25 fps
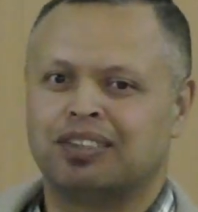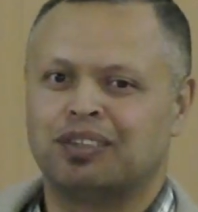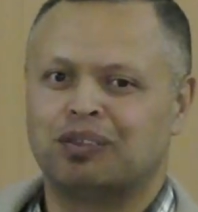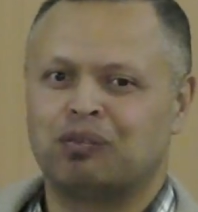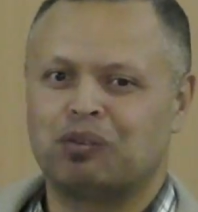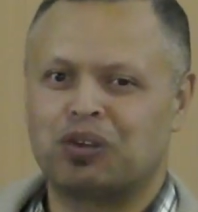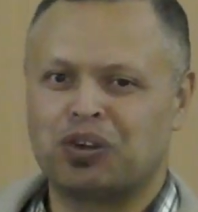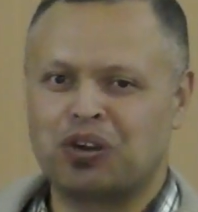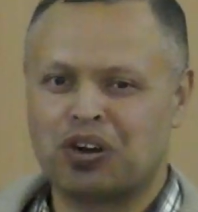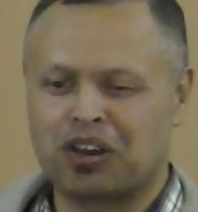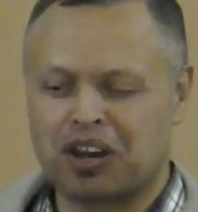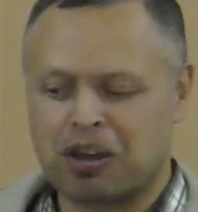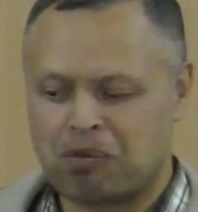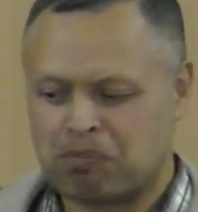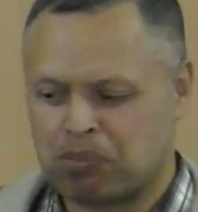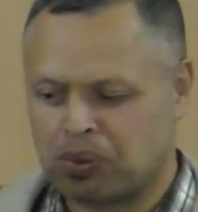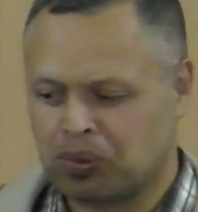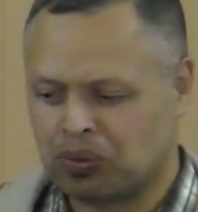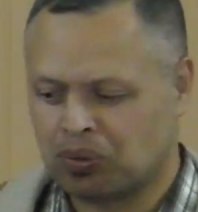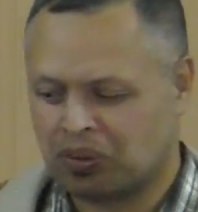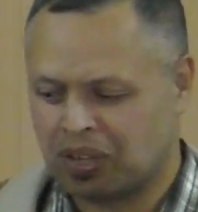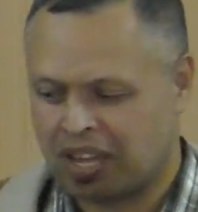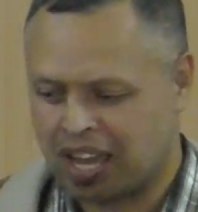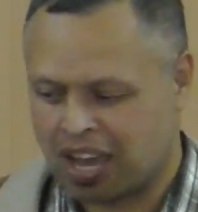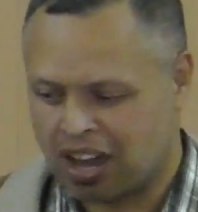We've got to
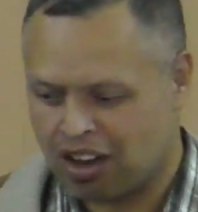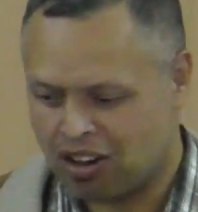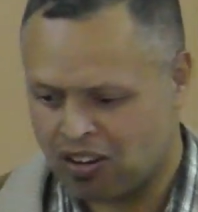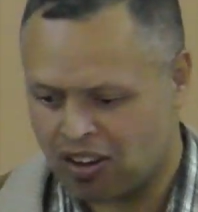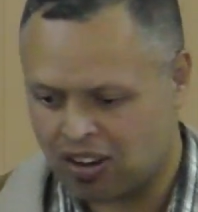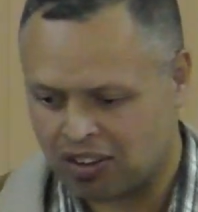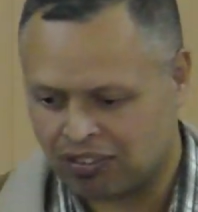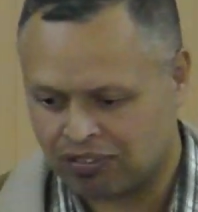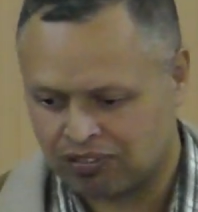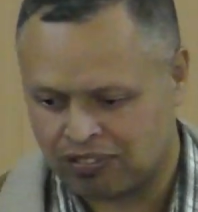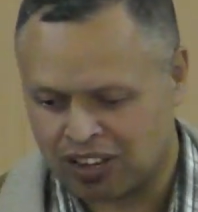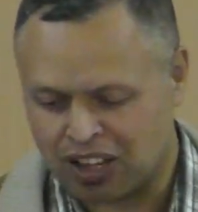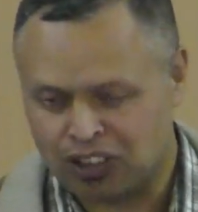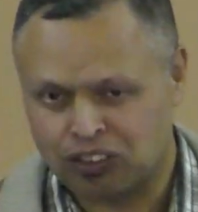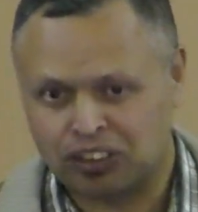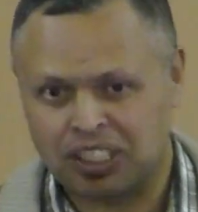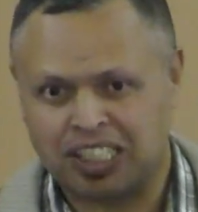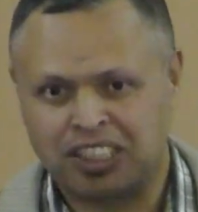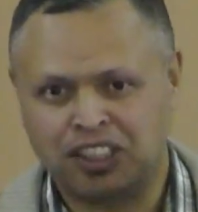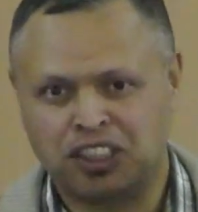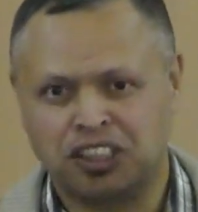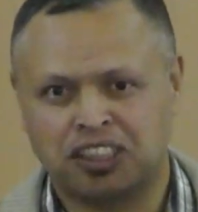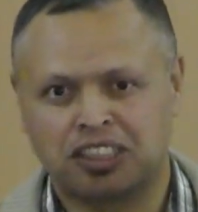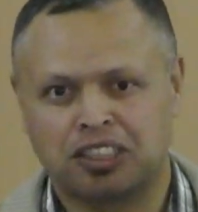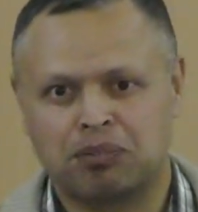build our
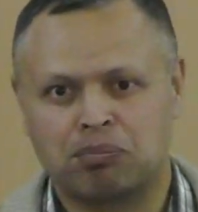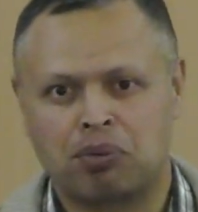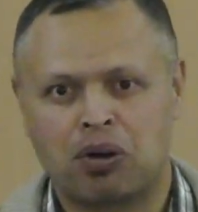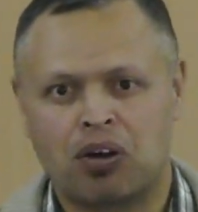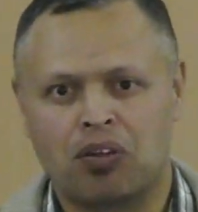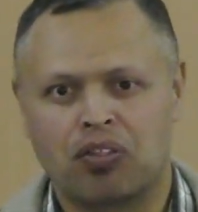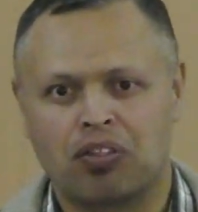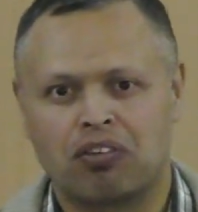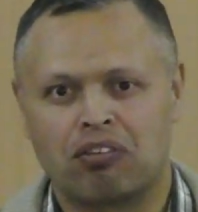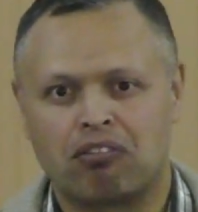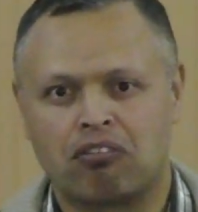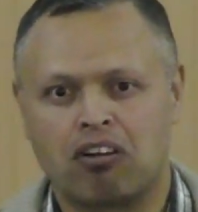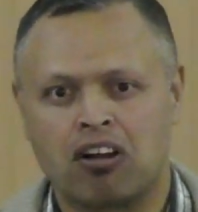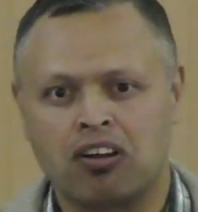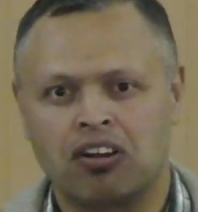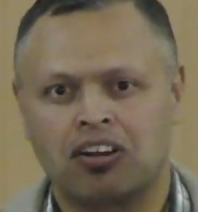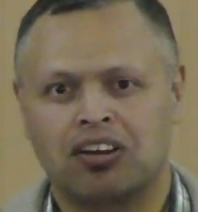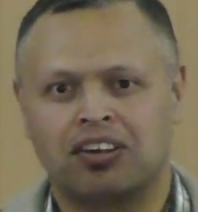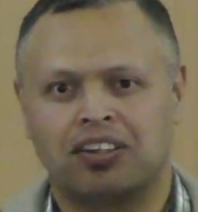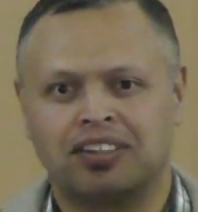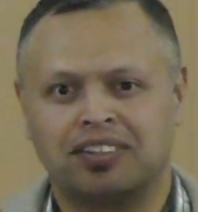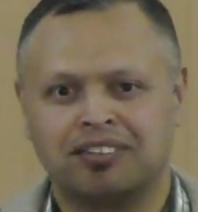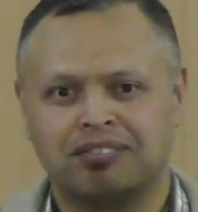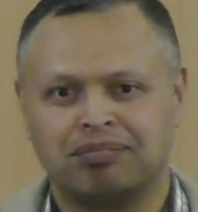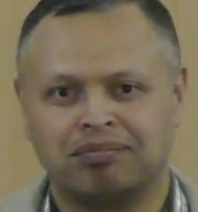foundation upon the
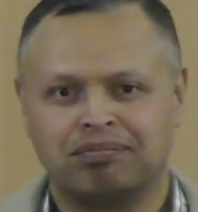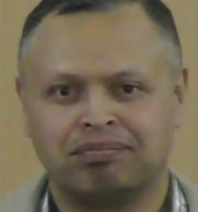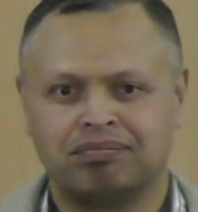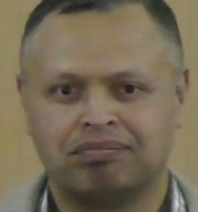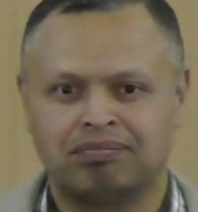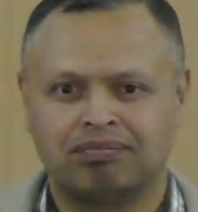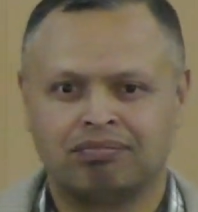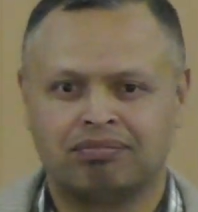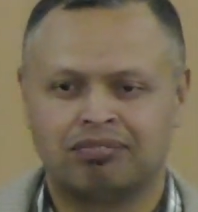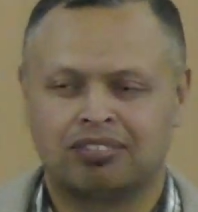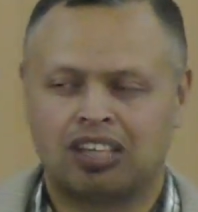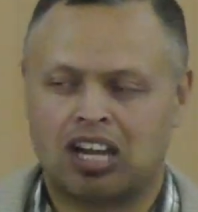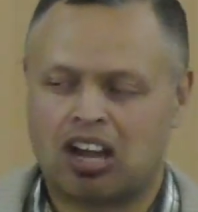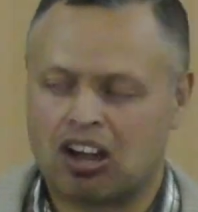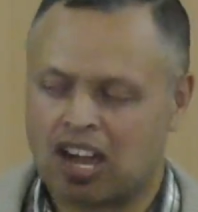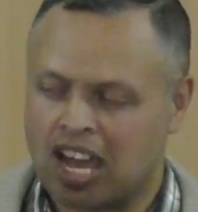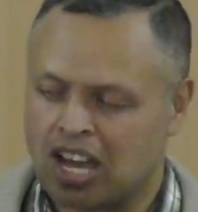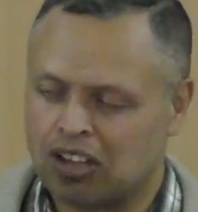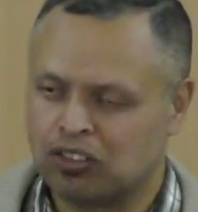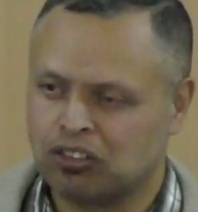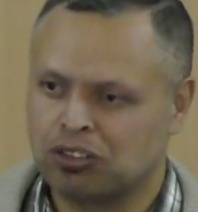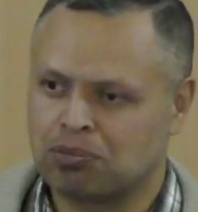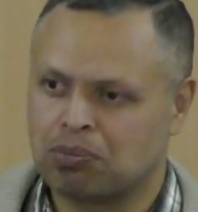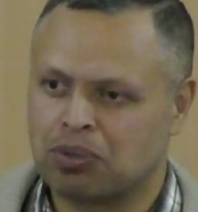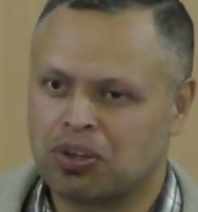rock, our
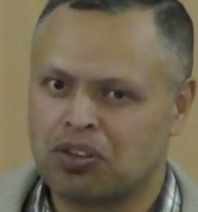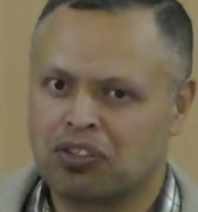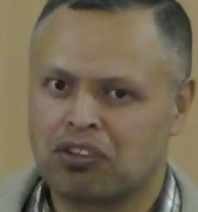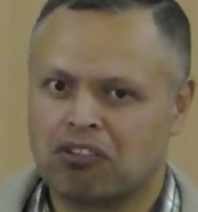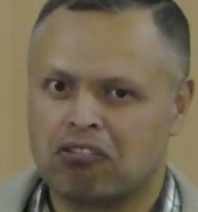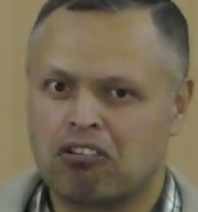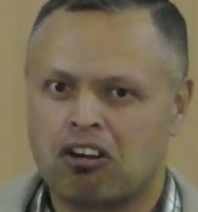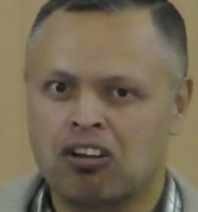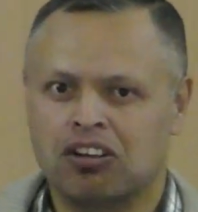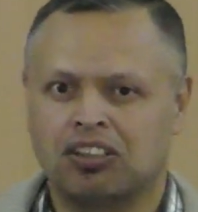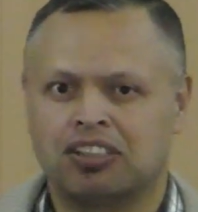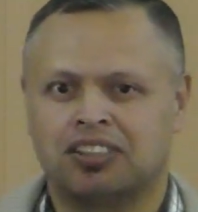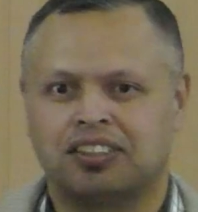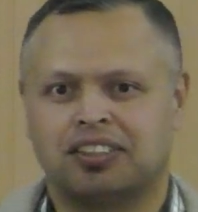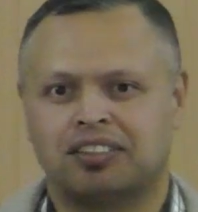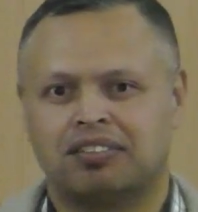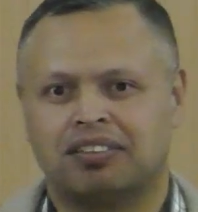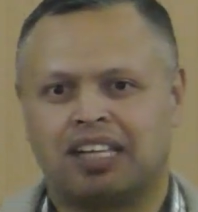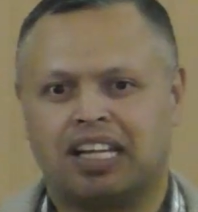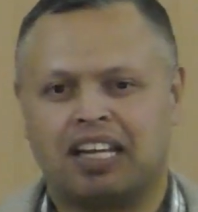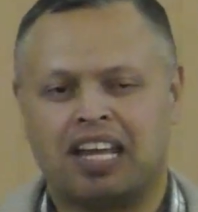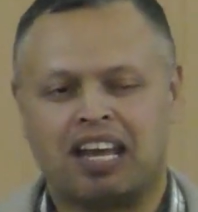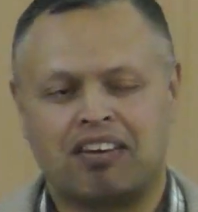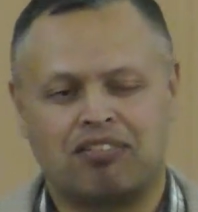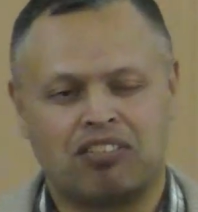house upon the rock,
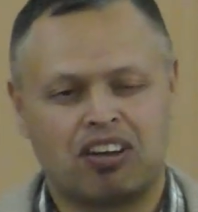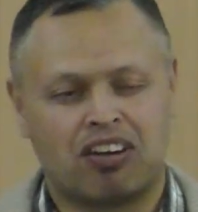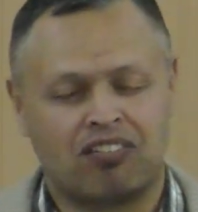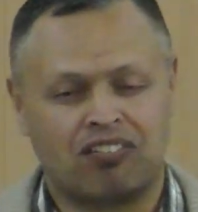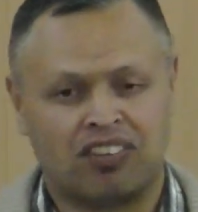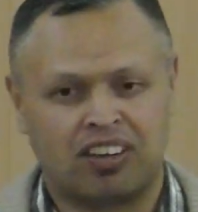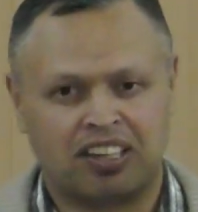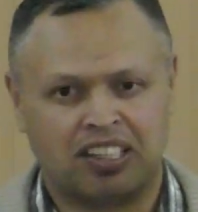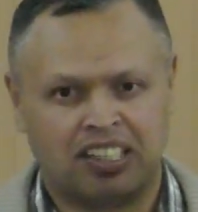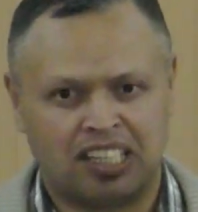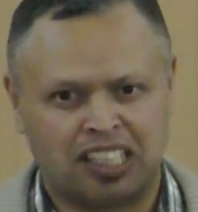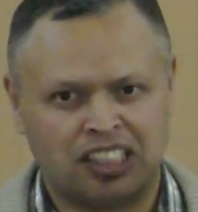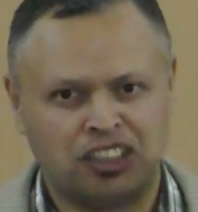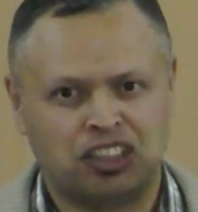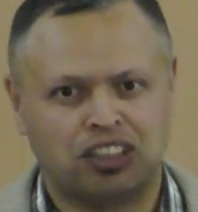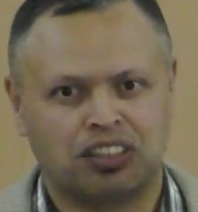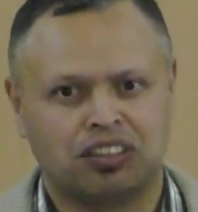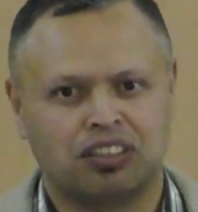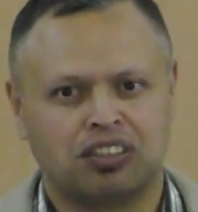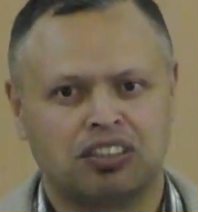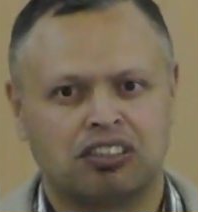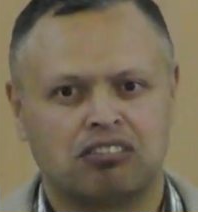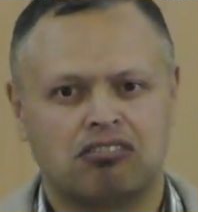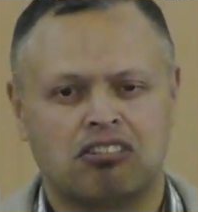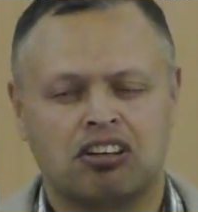and have our foundation
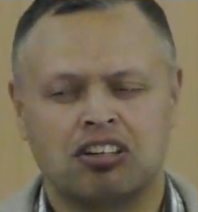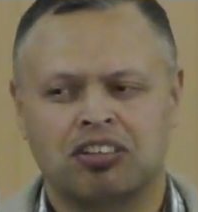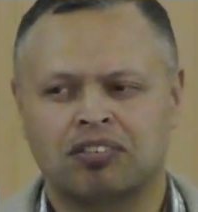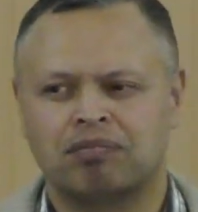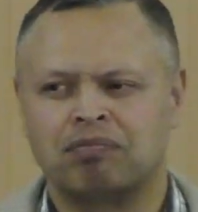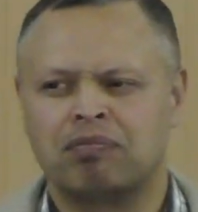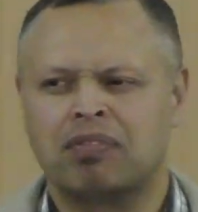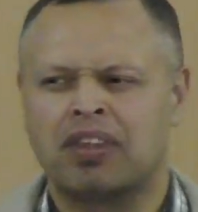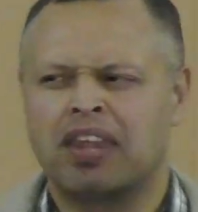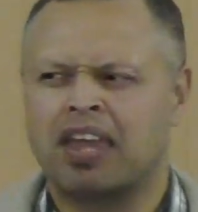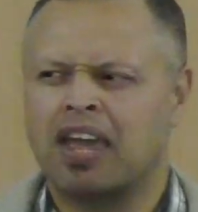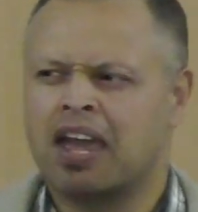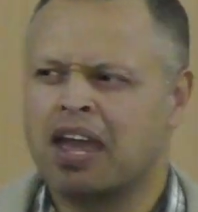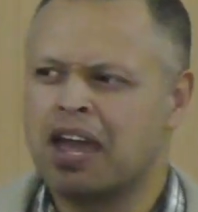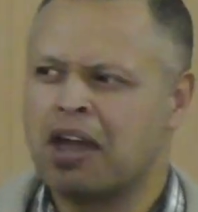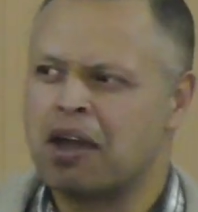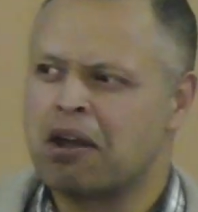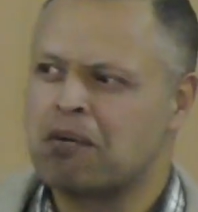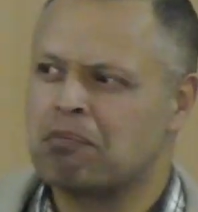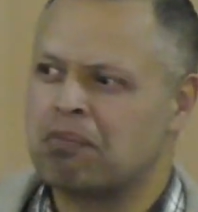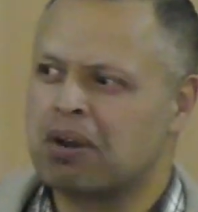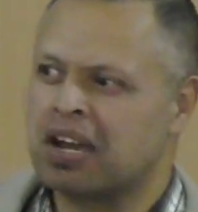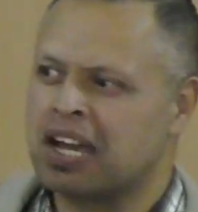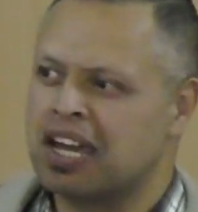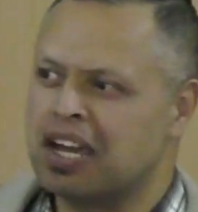on the rock.
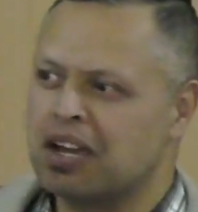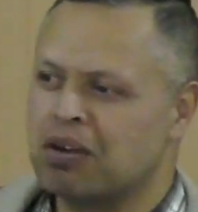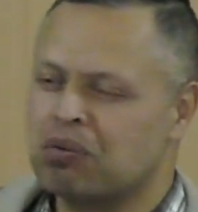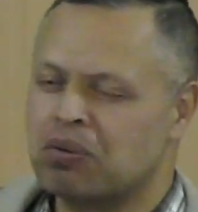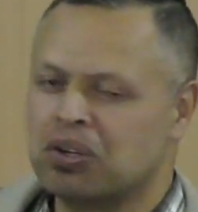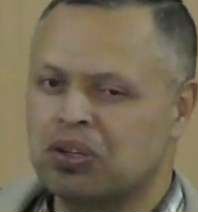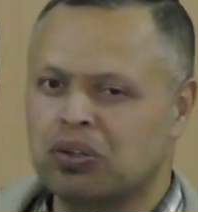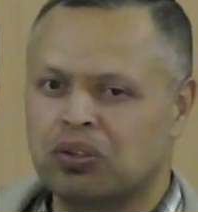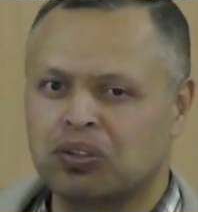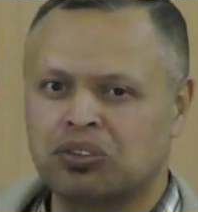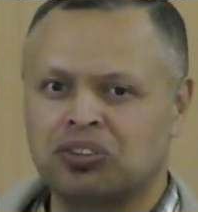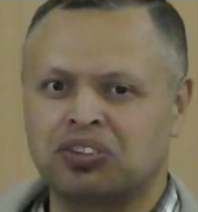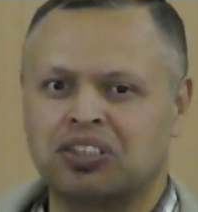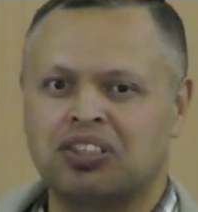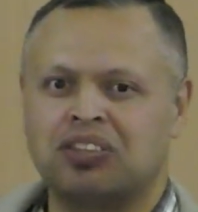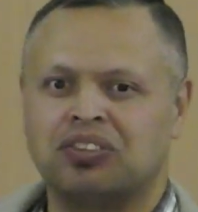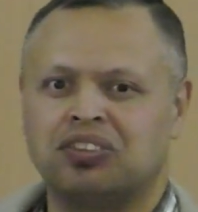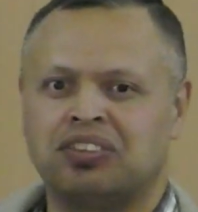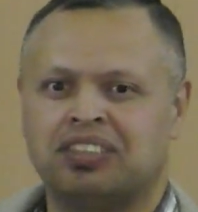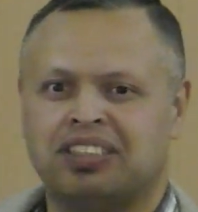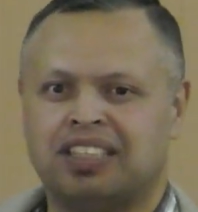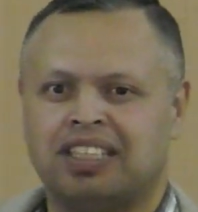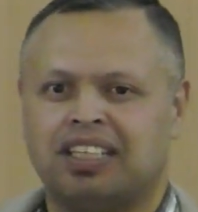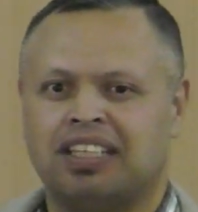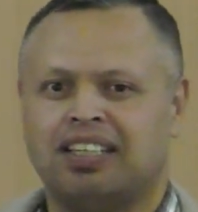But here we also
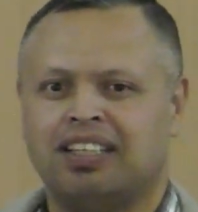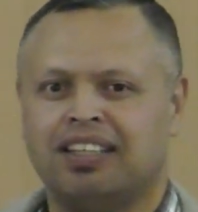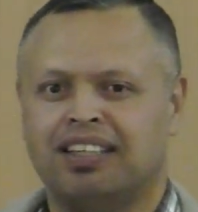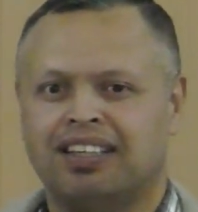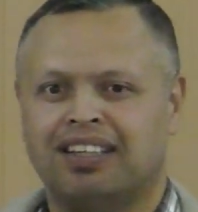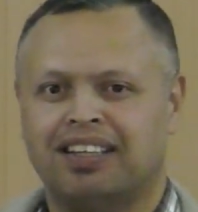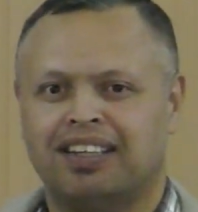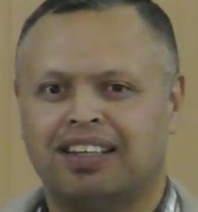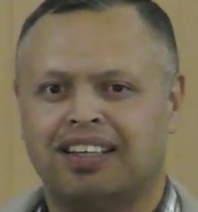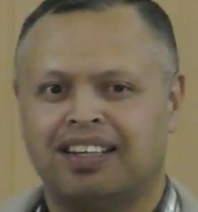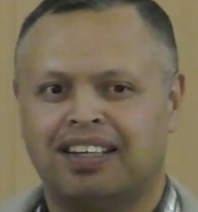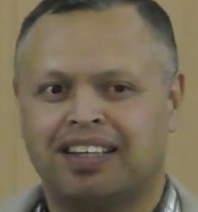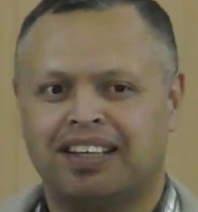see